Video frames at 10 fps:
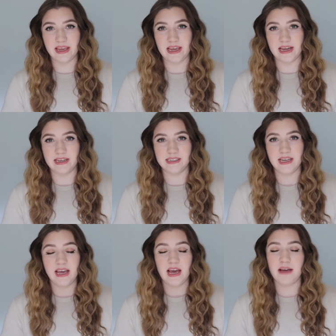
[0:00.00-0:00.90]
and
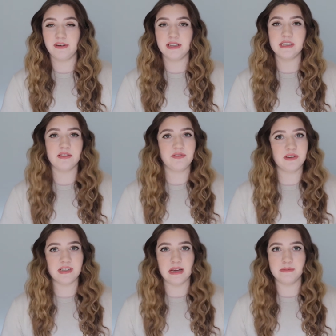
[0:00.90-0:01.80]
I've done this a
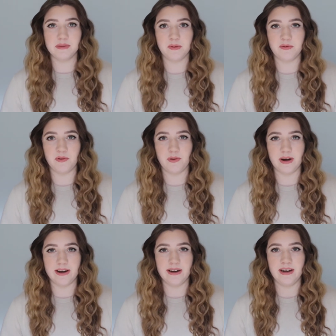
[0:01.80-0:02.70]
few times
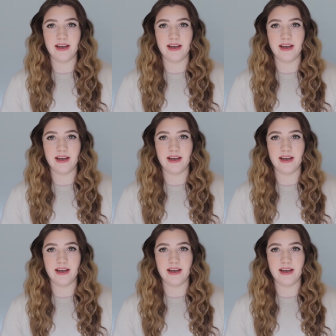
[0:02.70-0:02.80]
before.